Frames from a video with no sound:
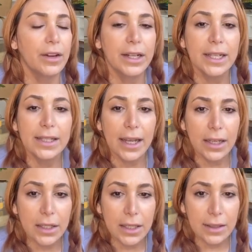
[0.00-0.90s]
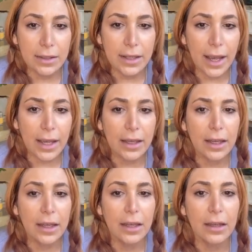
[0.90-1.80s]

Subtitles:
it is that you need to take,